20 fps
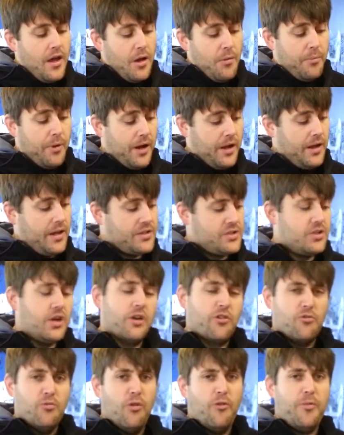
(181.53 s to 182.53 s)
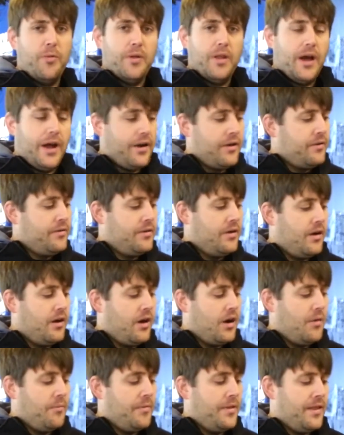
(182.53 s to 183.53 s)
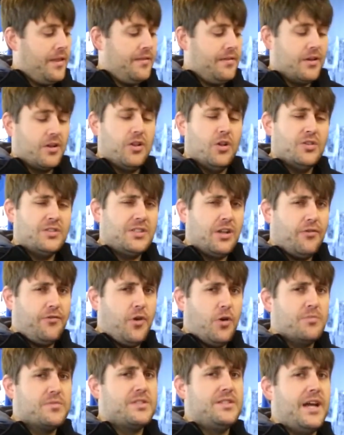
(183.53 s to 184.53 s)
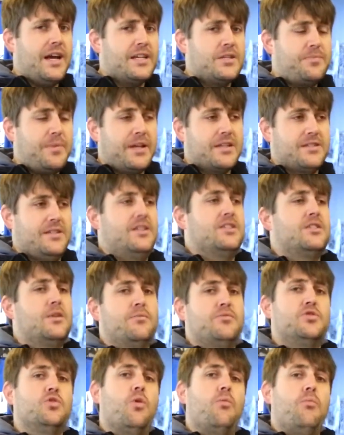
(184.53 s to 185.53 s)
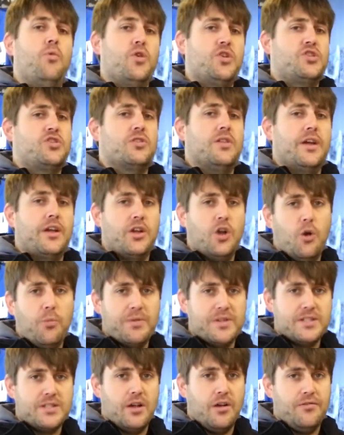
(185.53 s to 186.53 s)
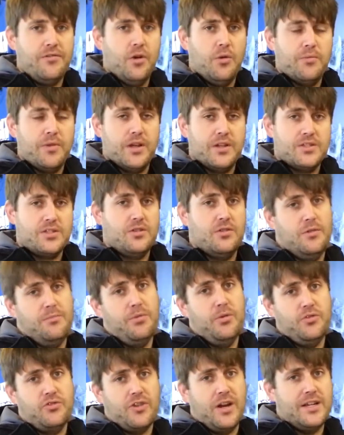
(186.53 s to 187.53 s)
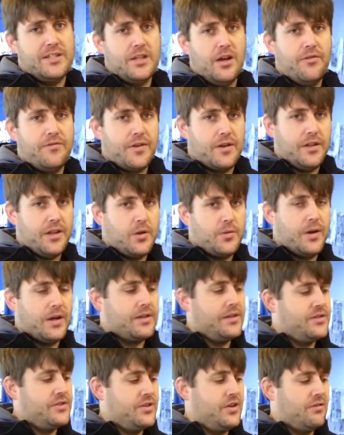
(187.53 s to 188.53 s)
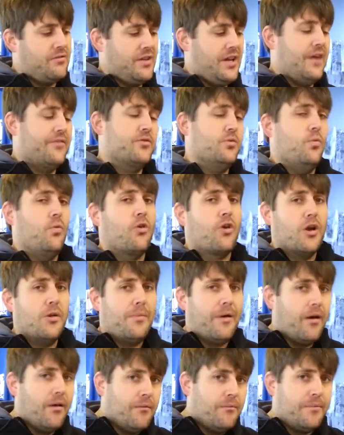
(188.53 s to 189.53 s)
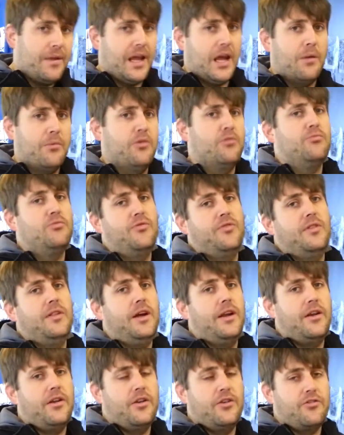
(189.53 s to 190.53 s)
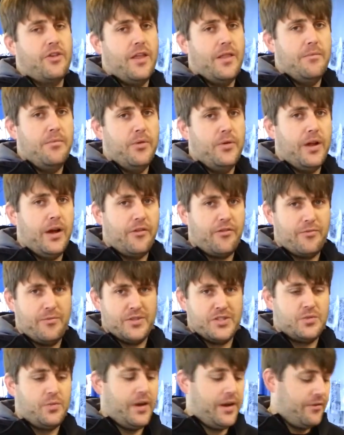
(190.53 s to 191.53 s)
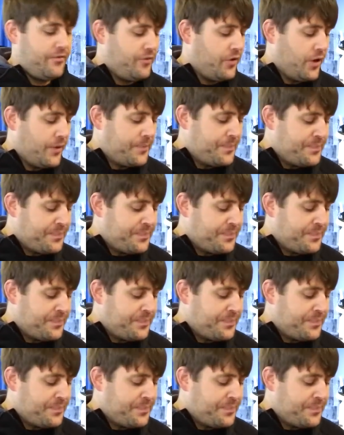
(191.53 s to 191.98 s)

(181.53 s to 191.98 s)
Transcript: But it's not a removable liner. And the closed cell foam is nice because it doesn't absorb moisture like an open cell foam does, so the boot dries out fairly quickly, so you don't really have to worry about being able to remove the liner and dry the boot out from a sweaty foot.